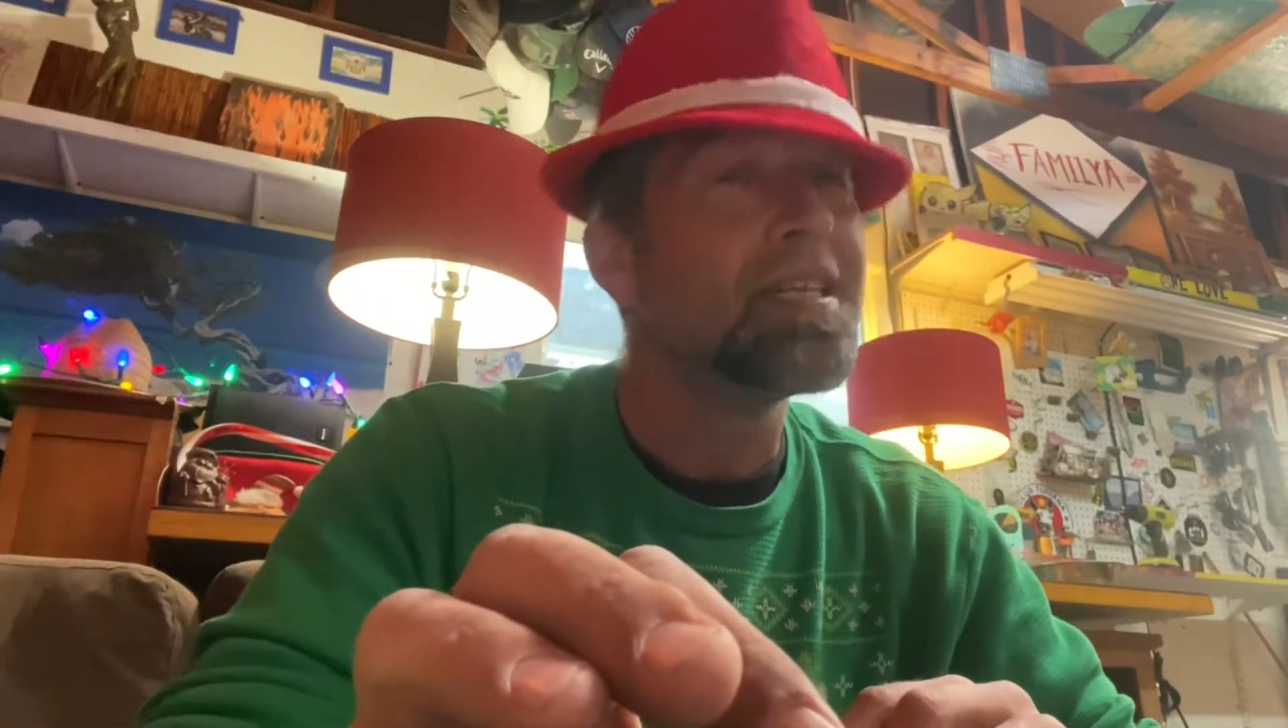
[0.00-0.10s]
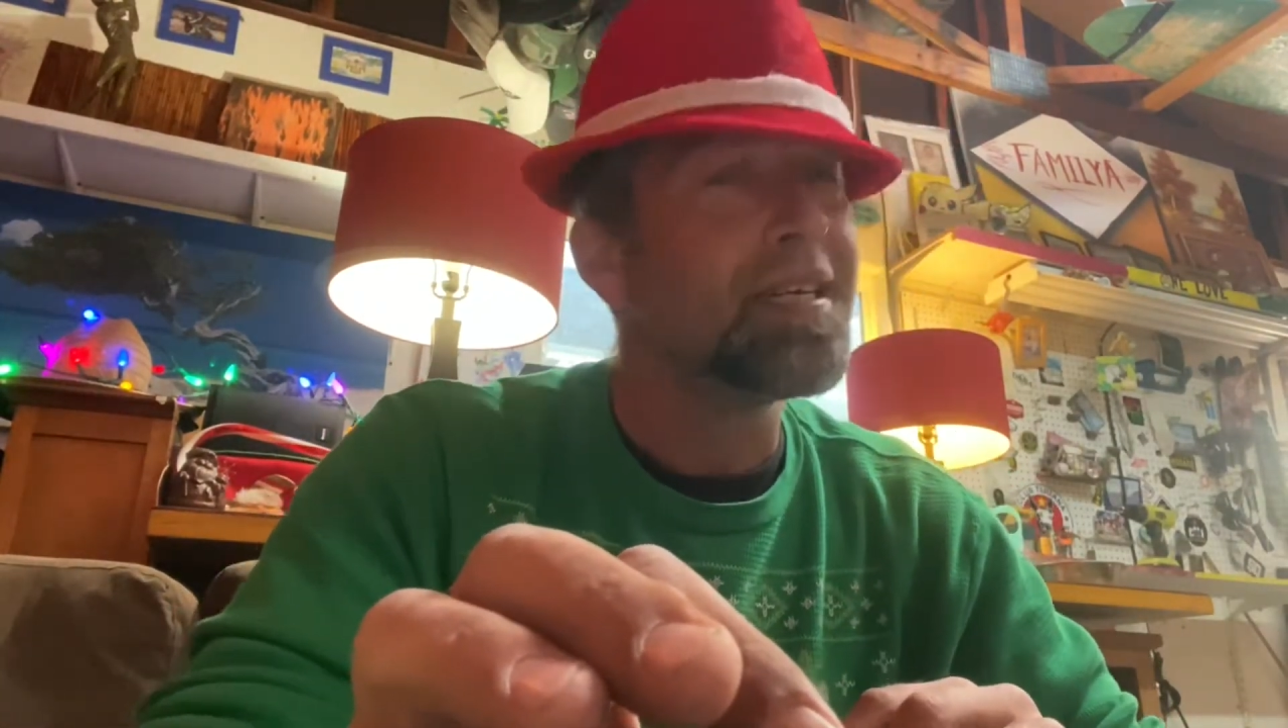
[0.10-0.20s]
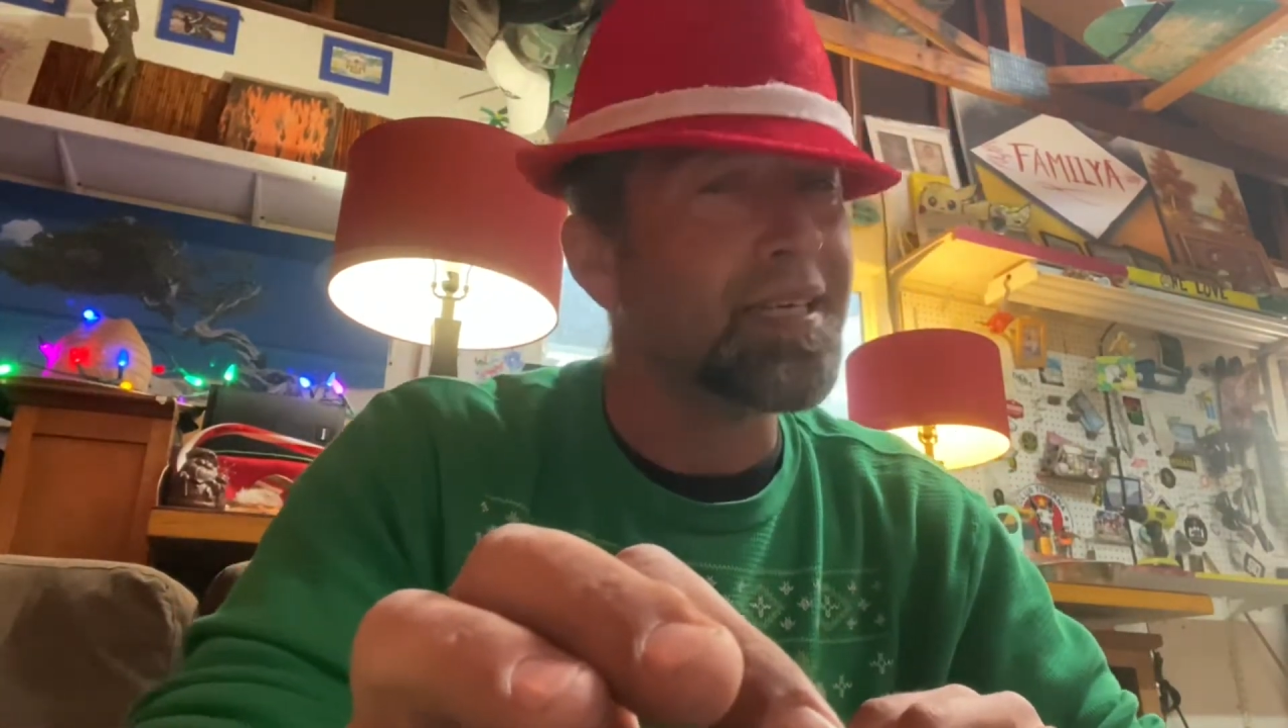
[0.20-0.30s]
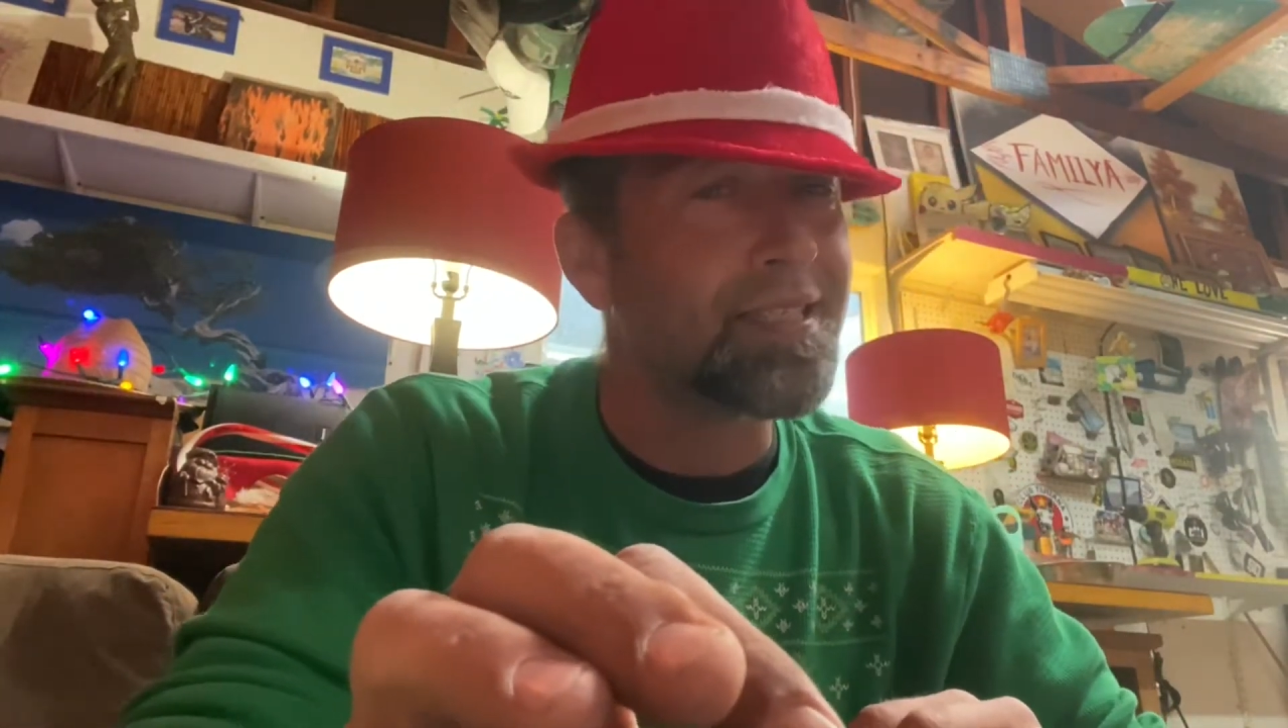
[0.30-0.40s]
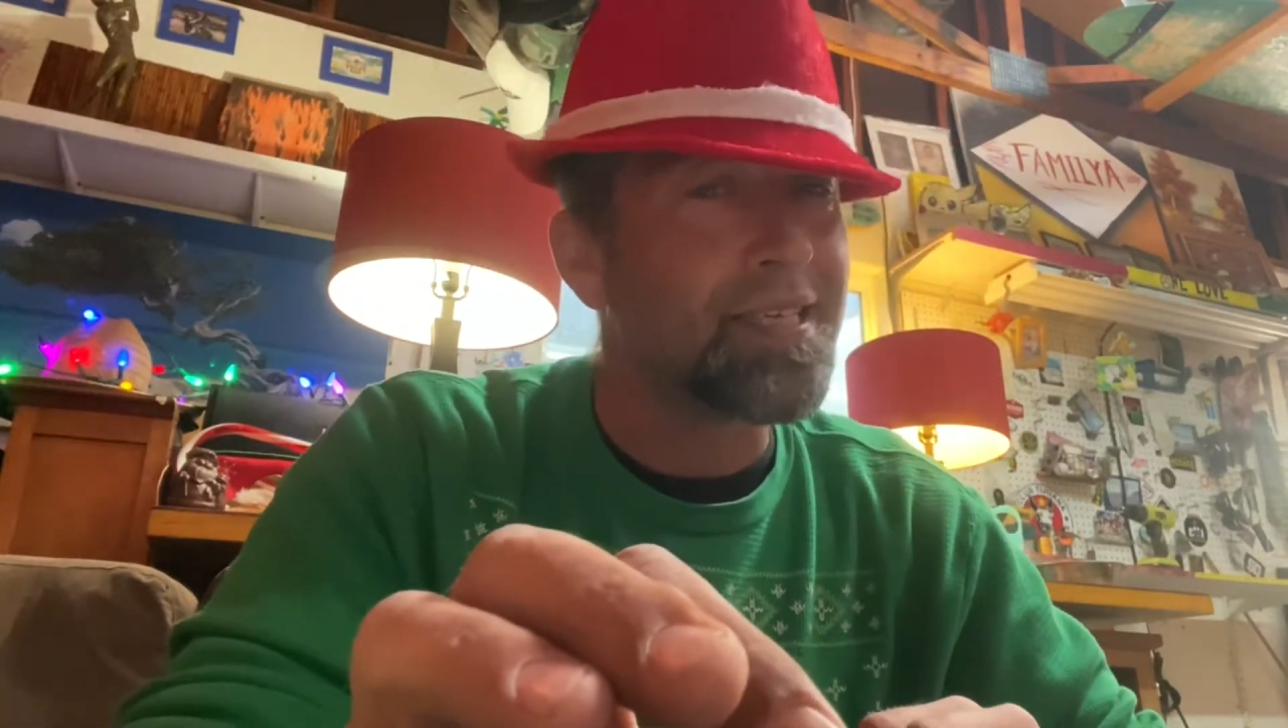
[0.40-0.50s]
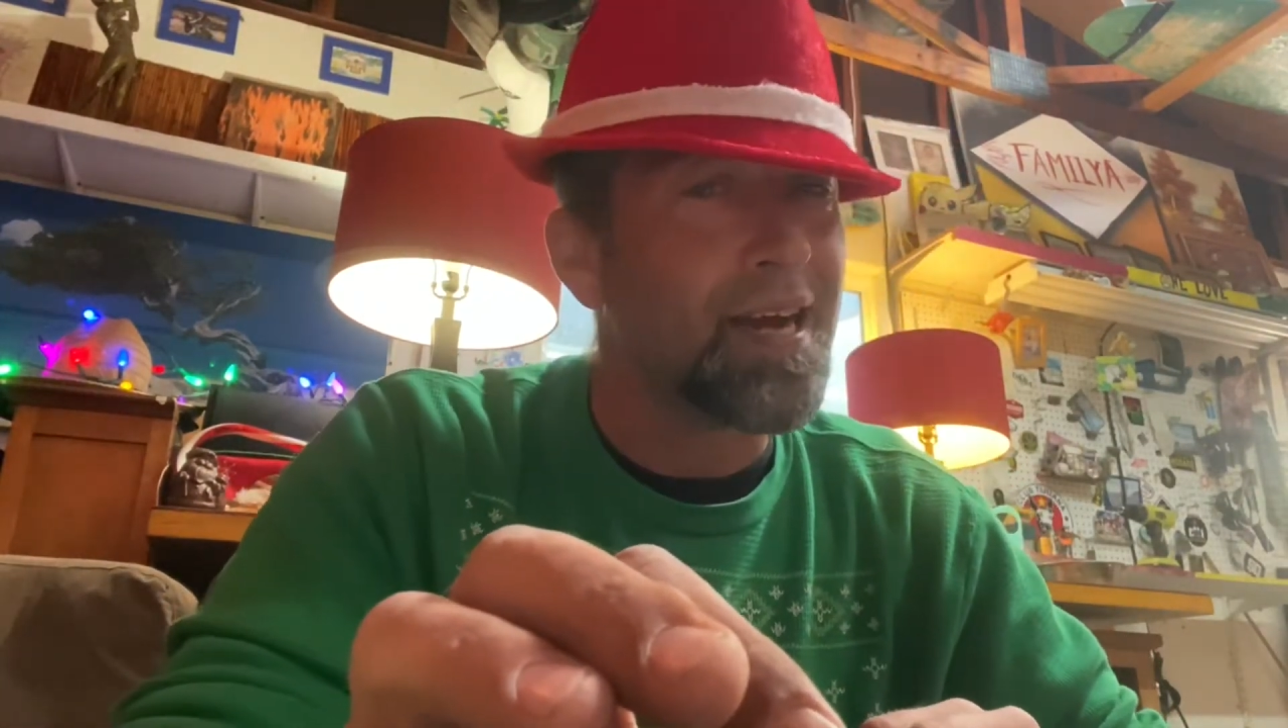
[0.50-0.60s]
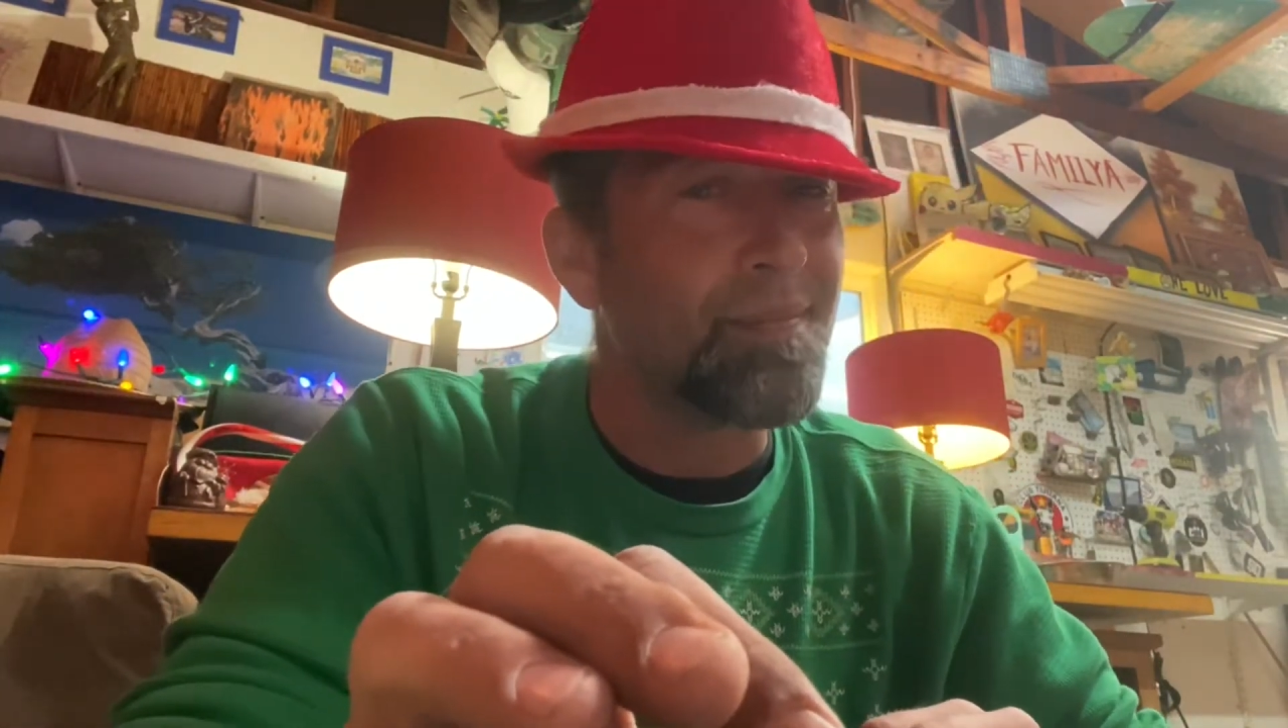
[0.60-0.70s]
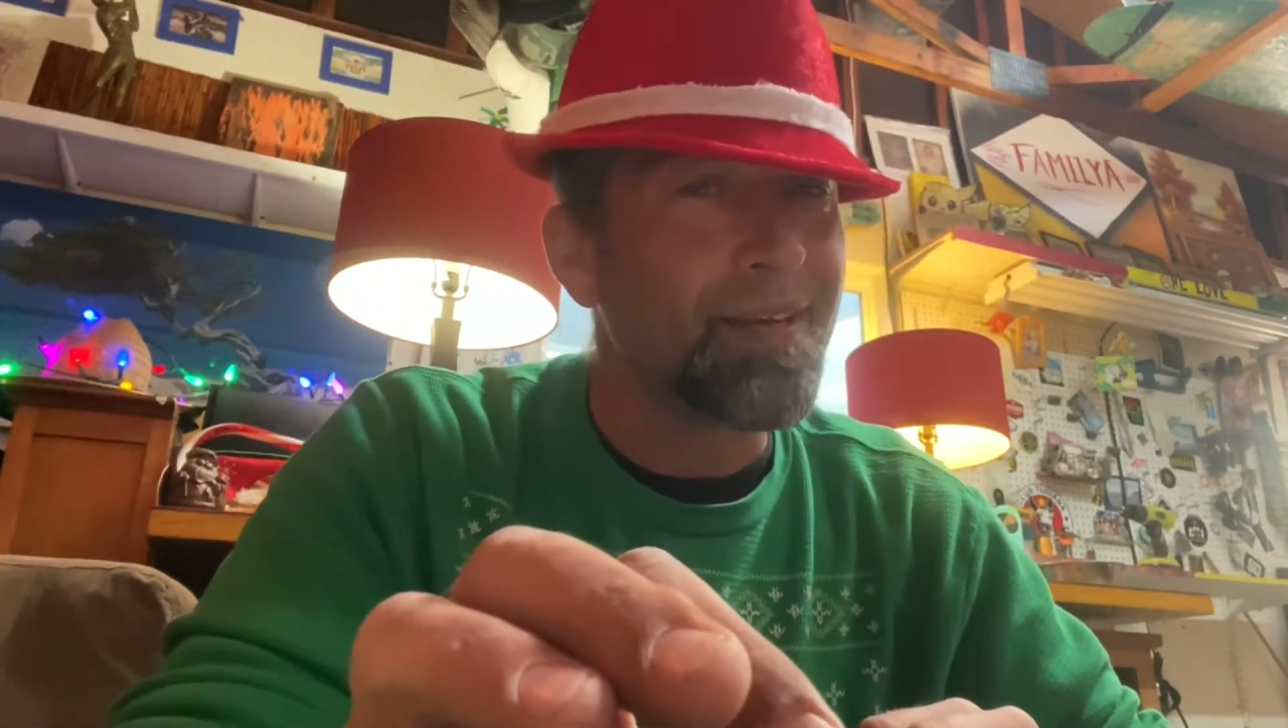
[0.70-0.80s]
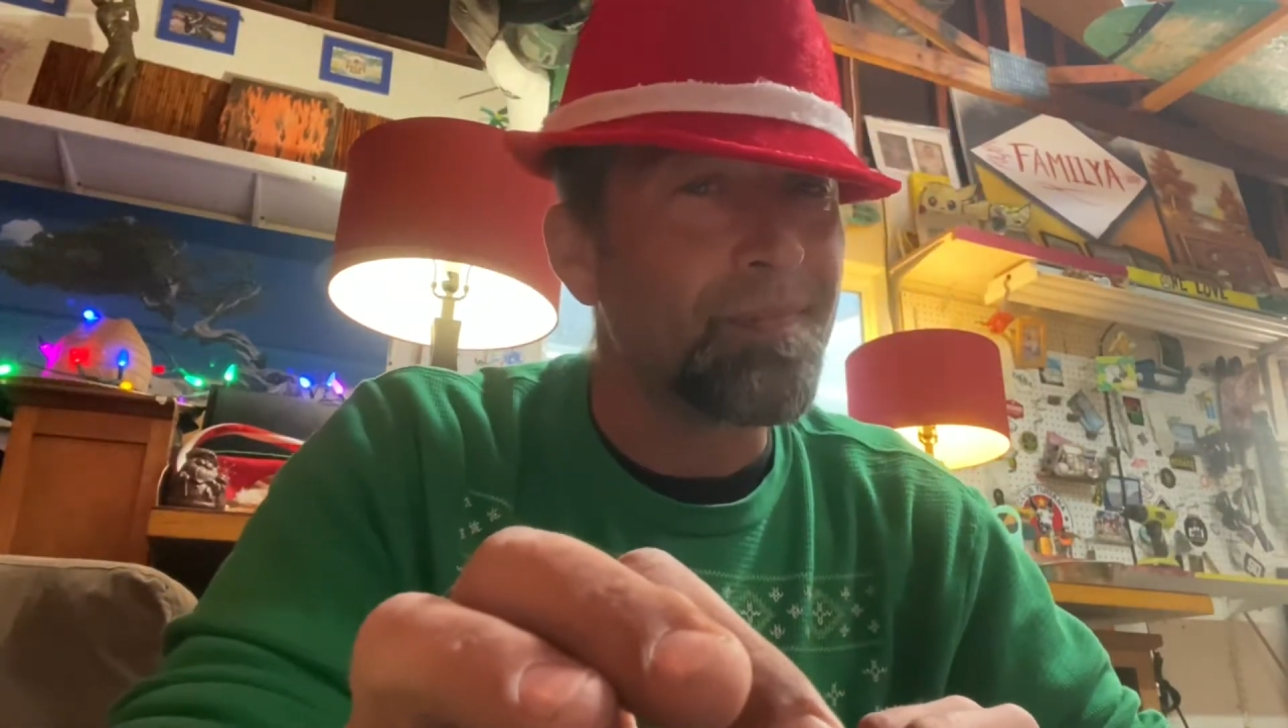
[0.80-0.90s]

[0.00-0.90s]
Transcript: It's coming.